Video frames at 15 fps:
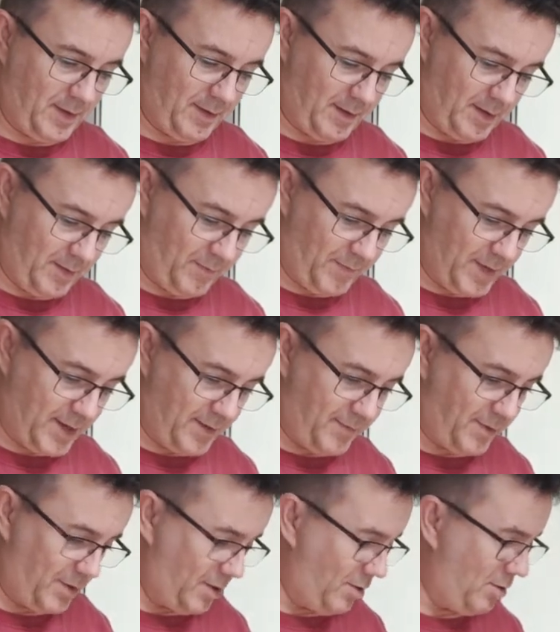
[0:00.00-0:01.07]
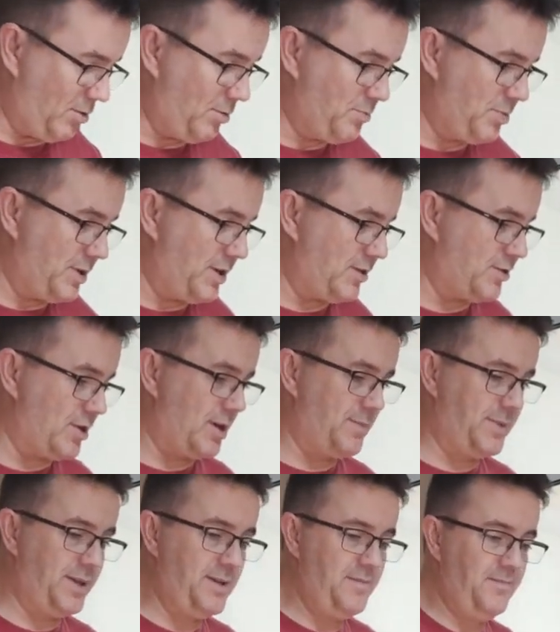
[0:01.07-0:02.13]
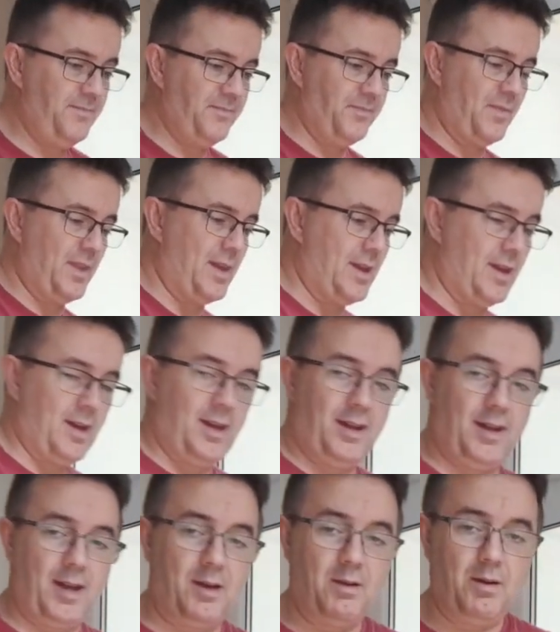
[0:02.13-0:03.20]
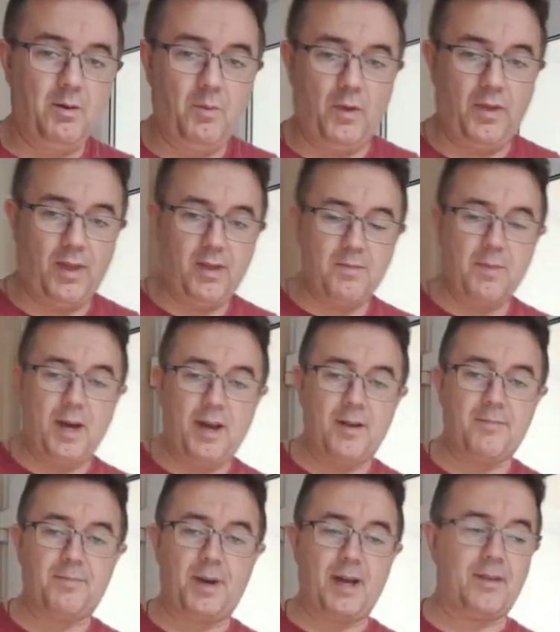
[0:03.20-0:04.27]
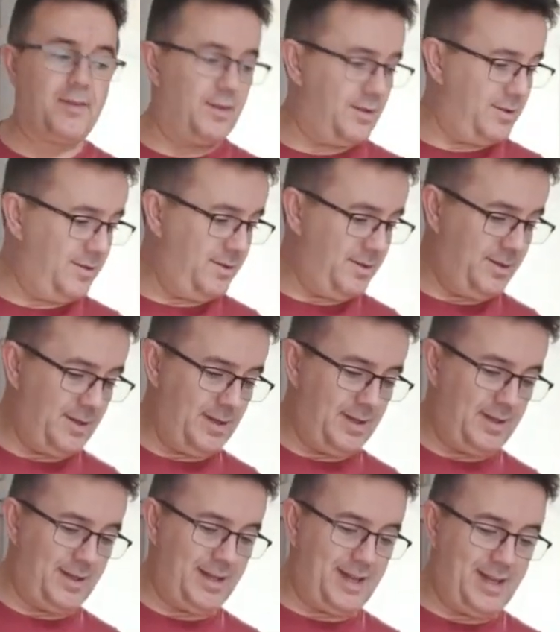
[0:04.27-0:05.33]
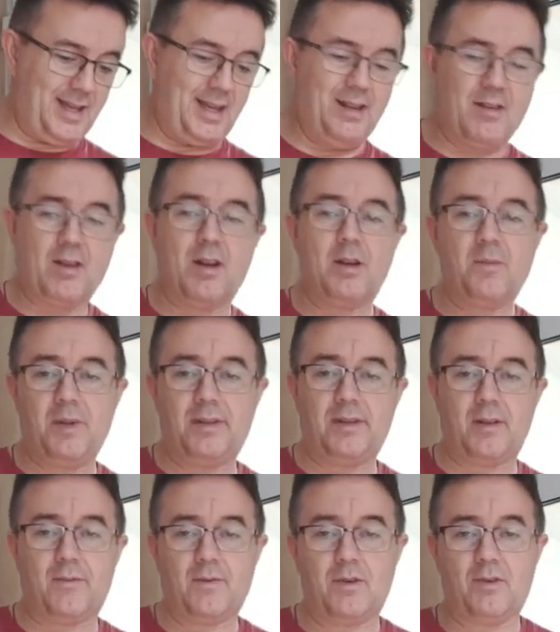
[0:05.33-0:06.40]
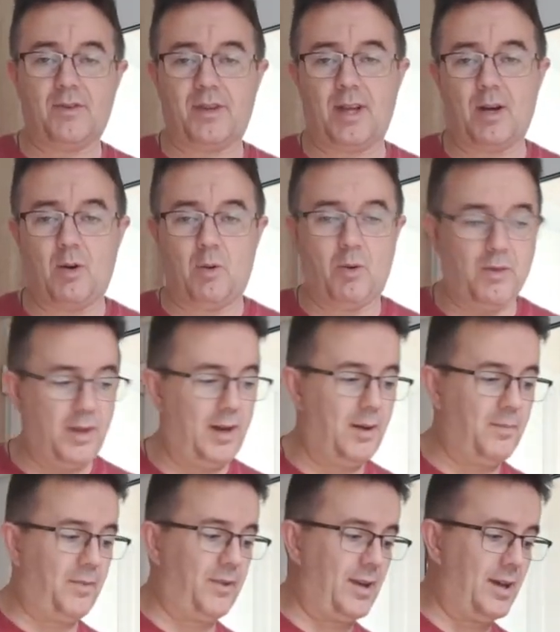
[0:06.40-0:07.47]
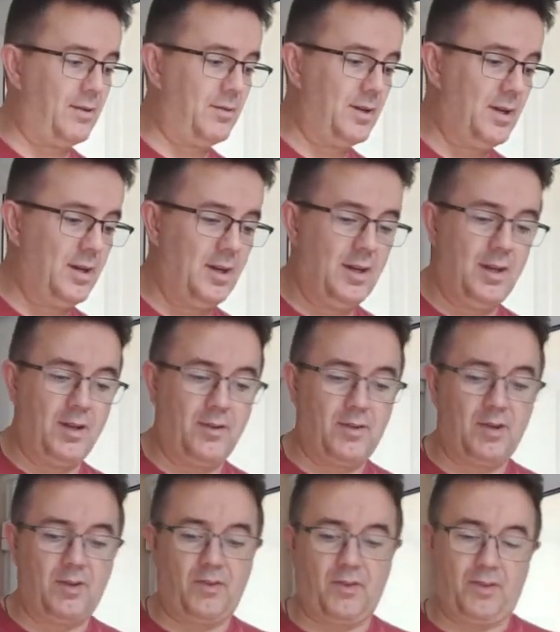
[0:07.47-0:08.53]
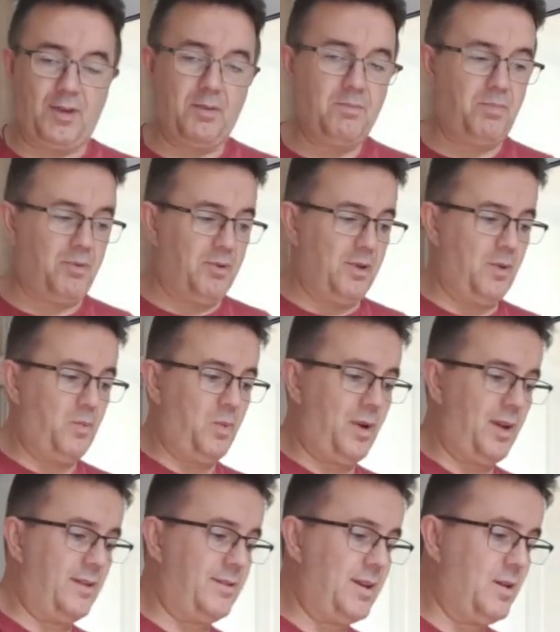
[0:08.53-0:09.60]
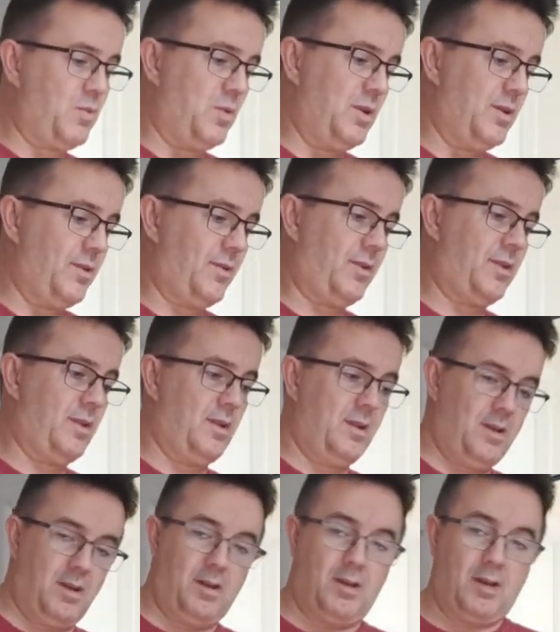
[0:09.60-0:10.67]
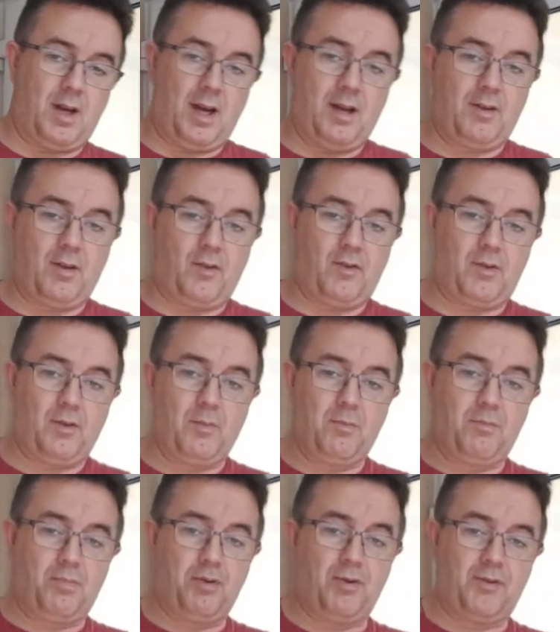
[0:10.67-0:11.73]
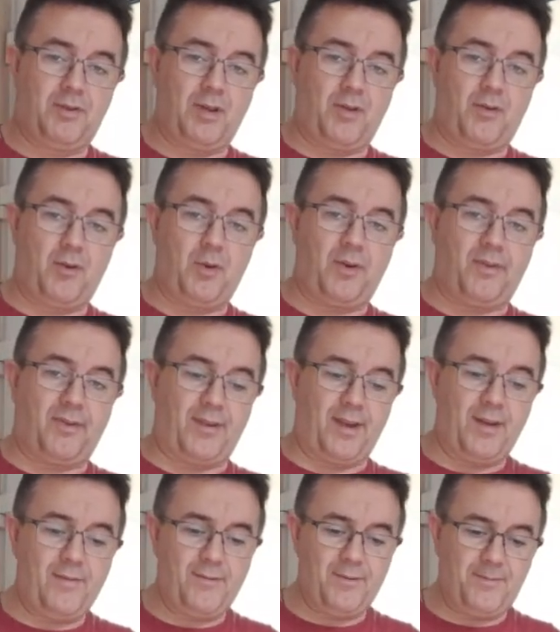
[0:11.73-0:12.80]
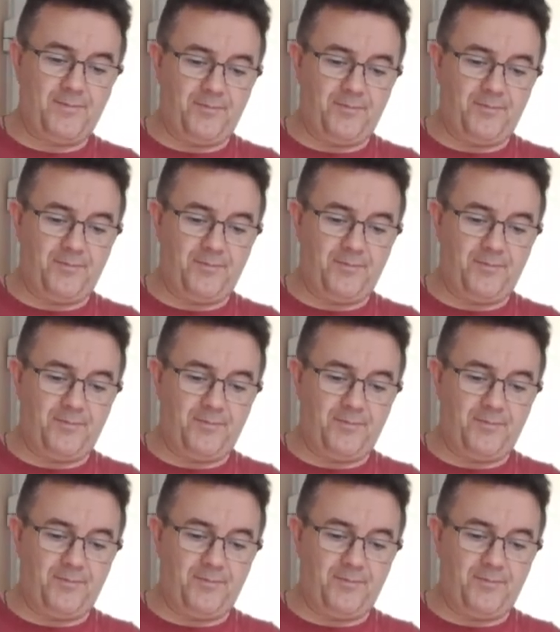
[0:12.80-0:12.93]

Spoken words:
there's enough there for the whole British Army. Now, with this amount of batter, it is going to be difficult to get all the lumps out. So at some point, what I did was, I just pushed it through a sieve